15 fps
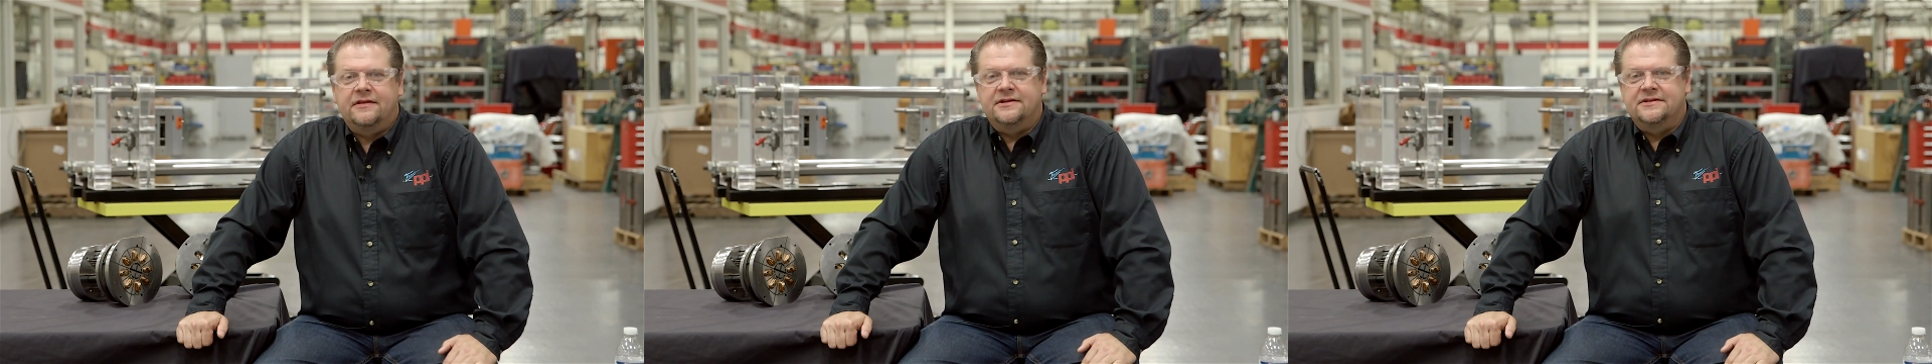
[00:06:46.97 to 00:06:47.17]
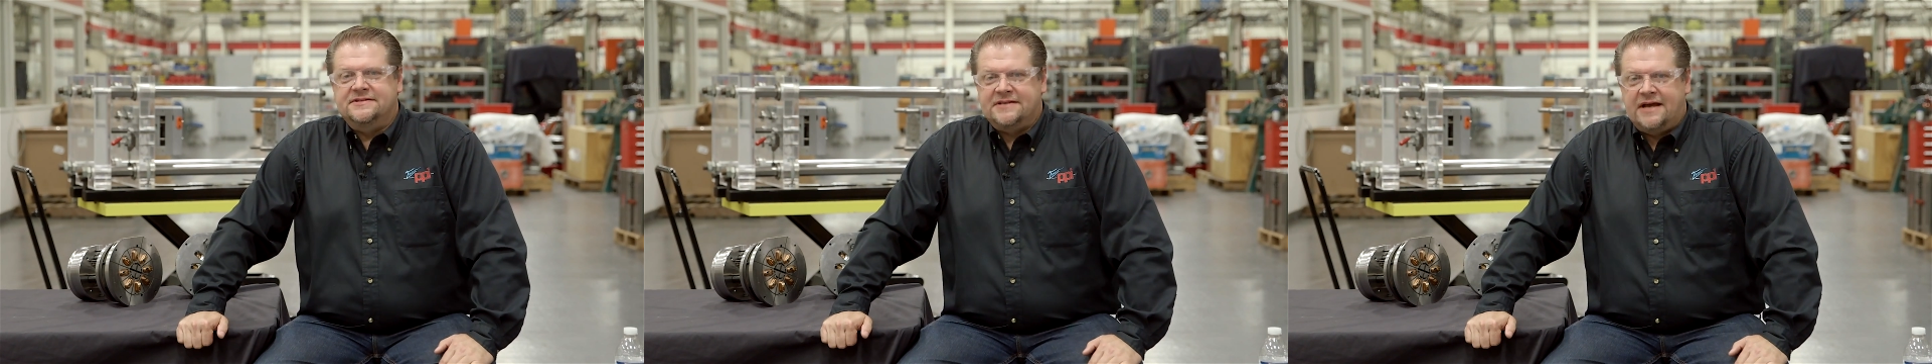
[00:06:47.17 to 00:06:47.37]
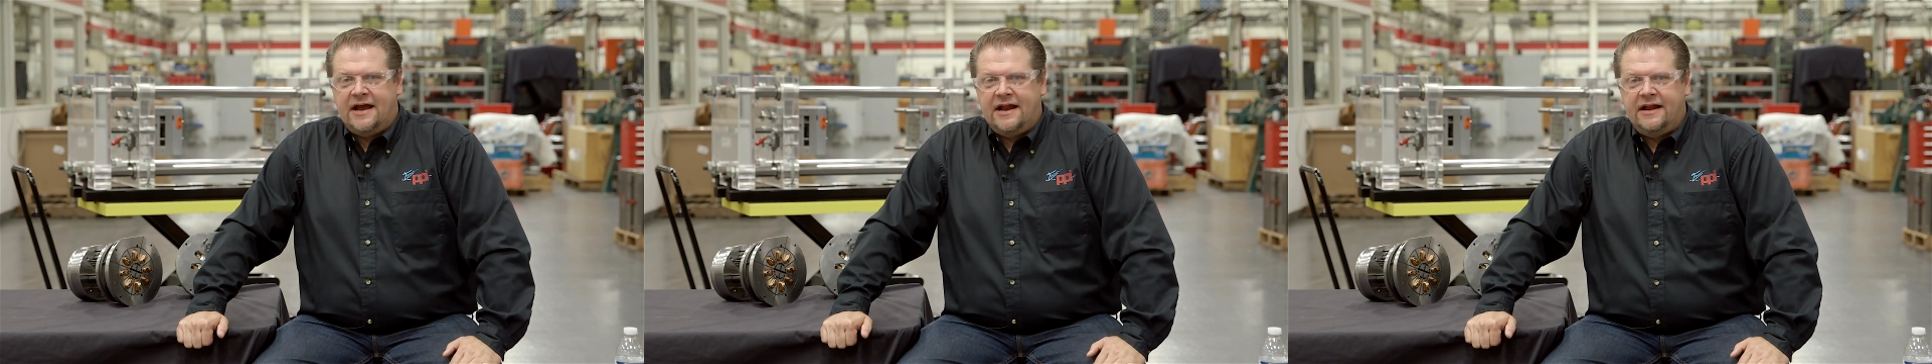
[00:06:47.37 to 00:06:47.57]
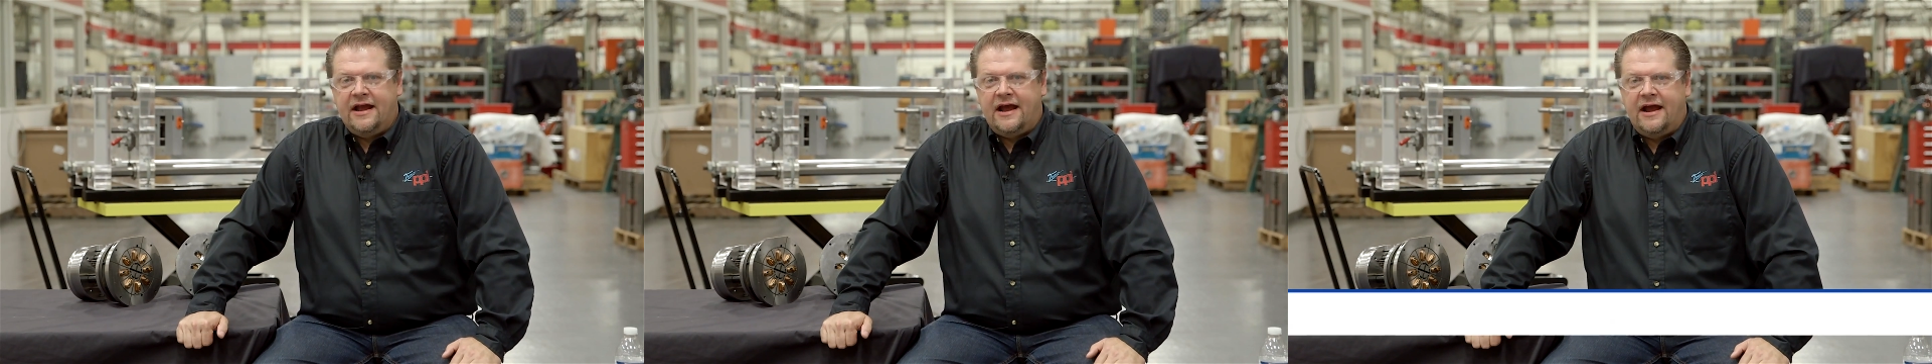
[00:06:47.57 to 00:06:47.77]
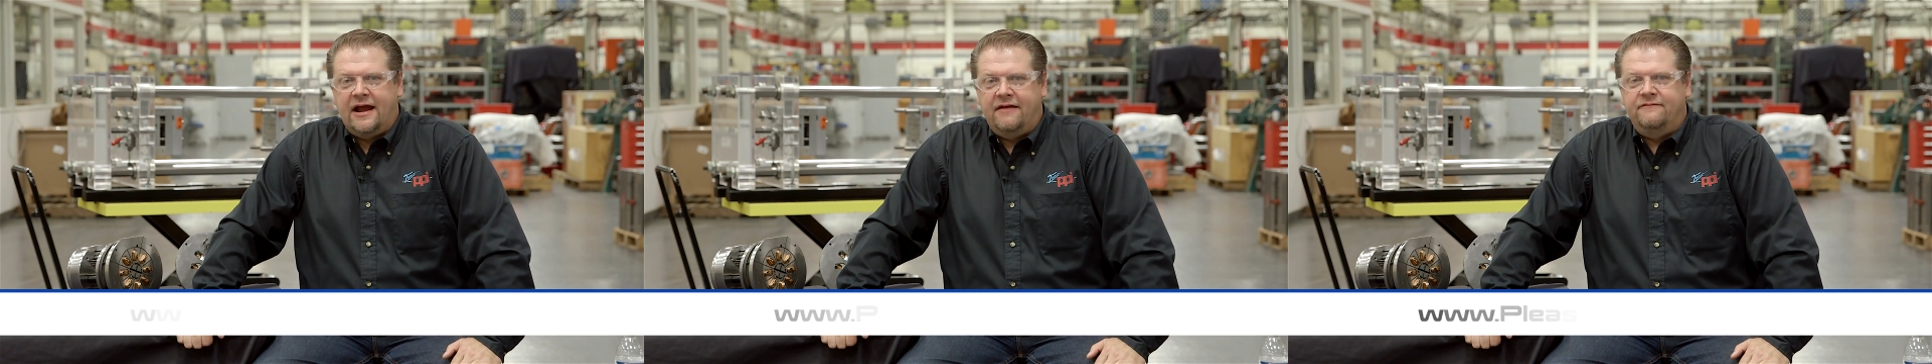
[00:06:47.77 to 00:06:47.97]
the design
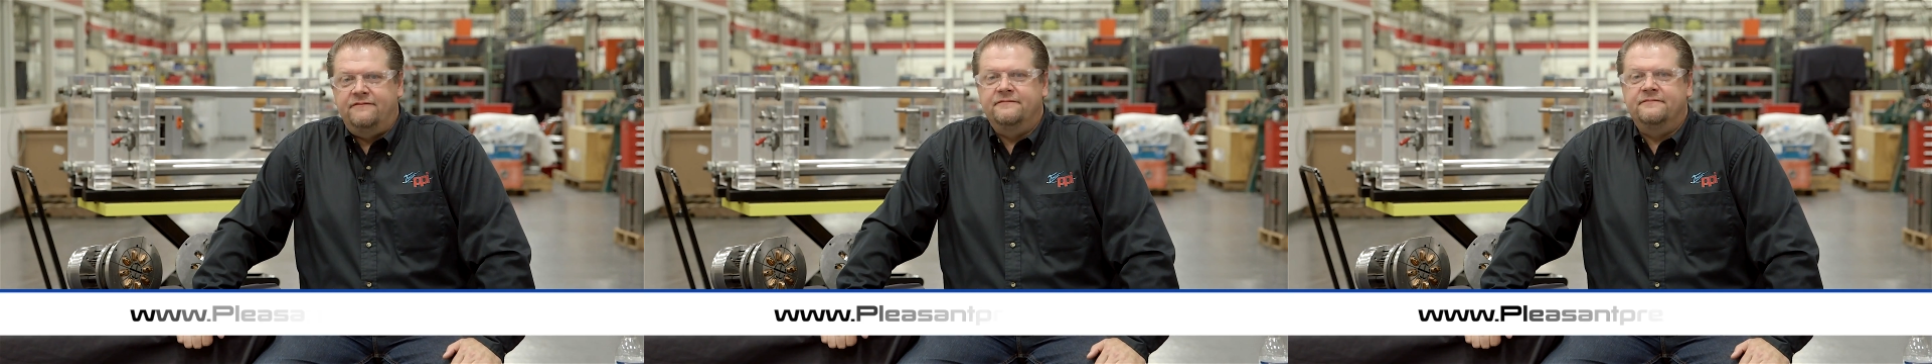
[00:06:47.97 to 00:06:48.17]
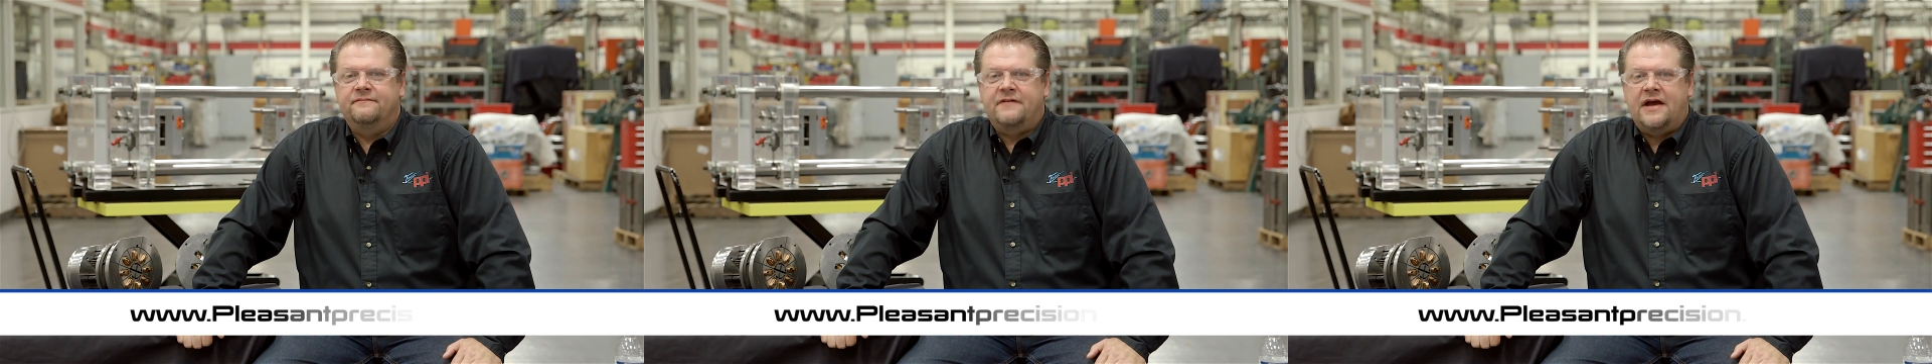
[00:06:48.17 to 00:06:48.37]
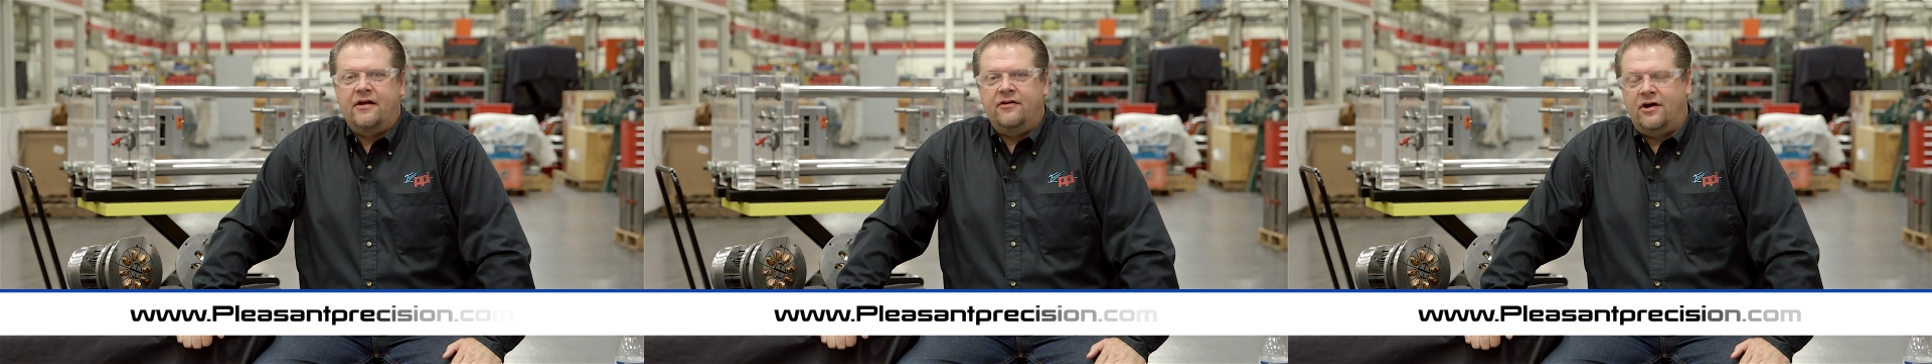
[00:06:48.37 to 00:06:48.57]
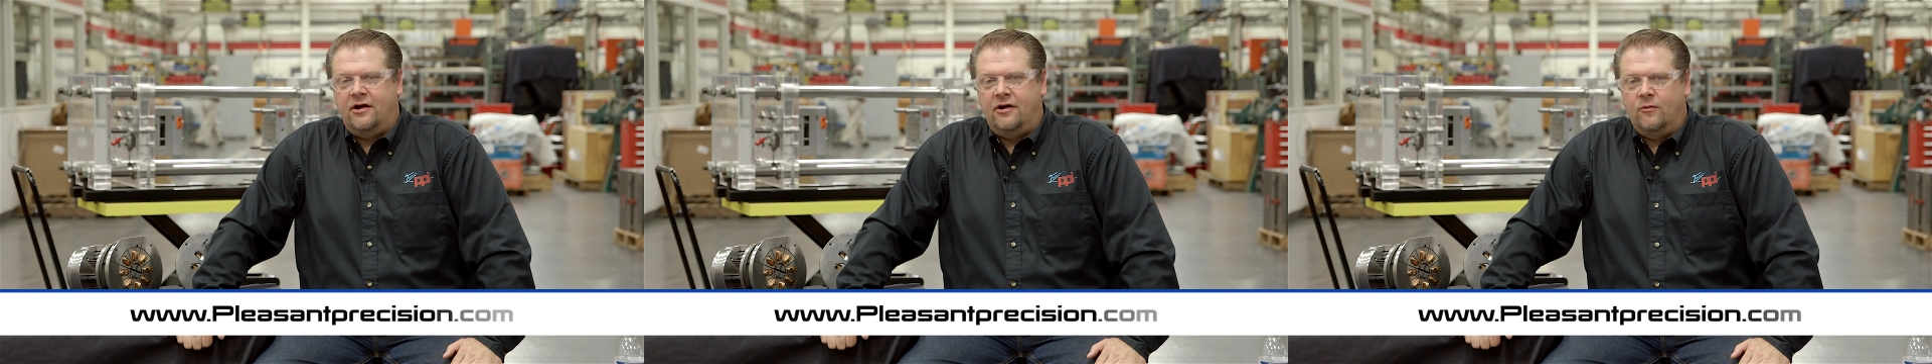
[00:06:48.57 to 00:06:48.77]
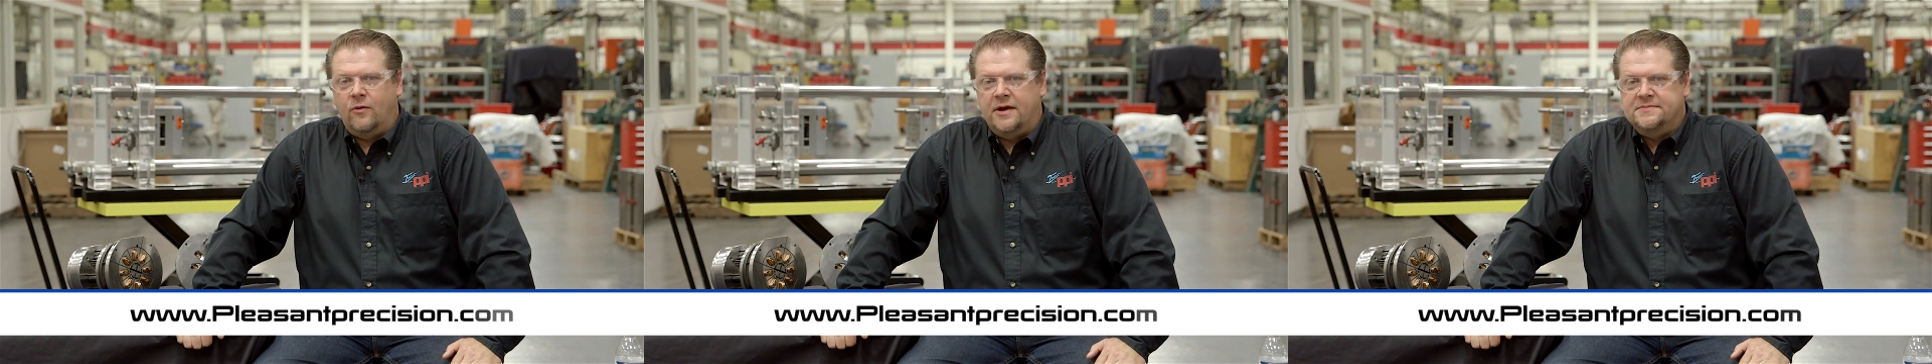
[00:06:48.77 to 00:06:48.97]
guide found on
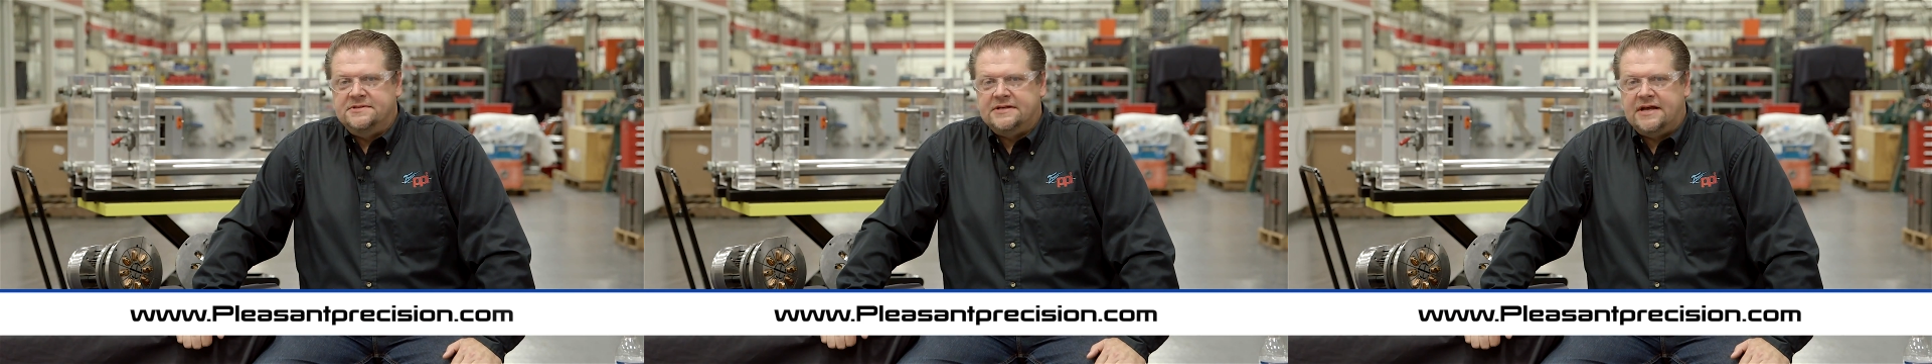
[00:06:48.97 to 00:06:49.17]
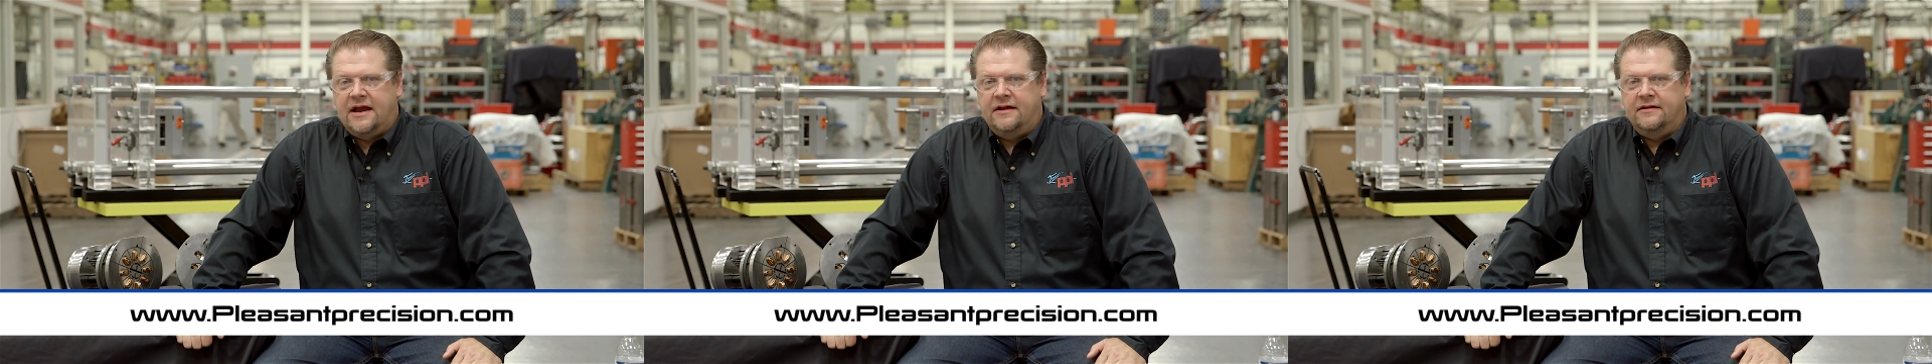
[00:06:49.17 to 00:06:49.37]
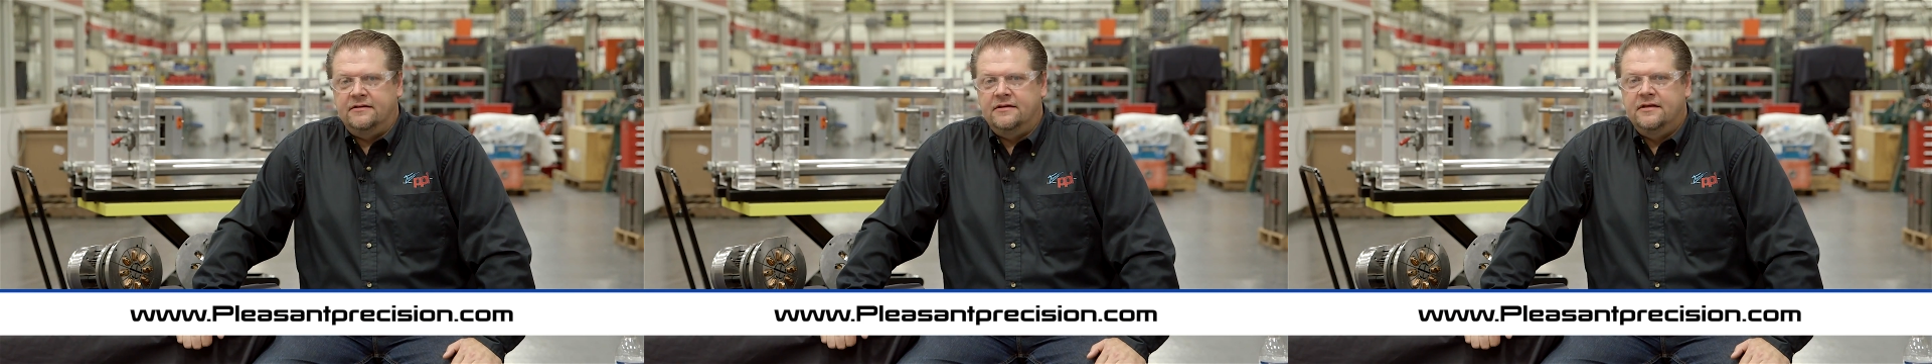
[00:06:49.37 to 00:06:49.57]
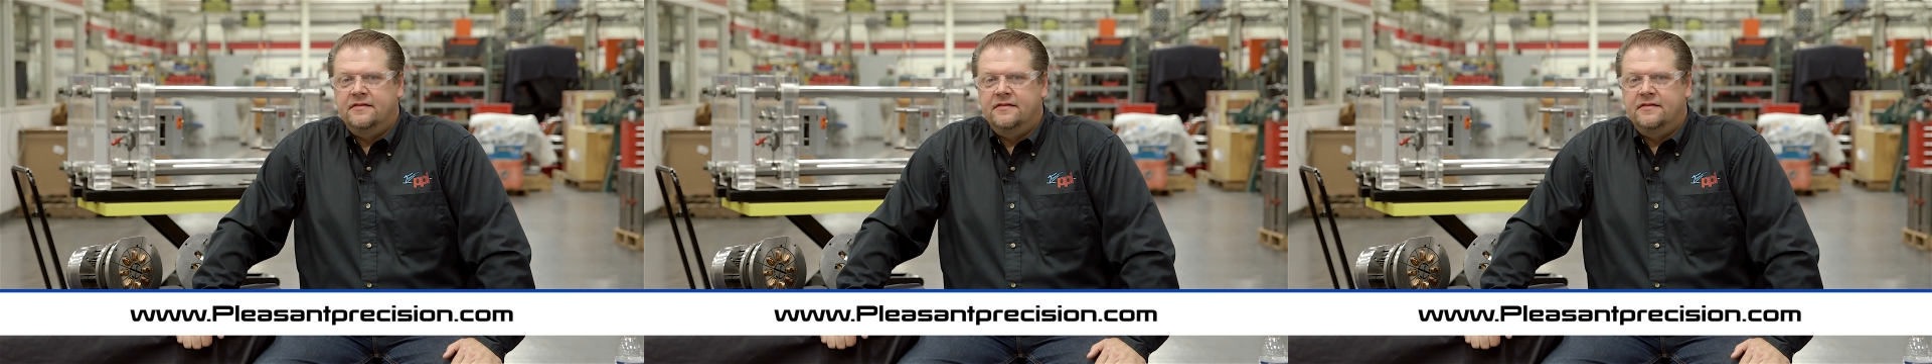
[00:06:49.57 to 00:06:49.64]
our website.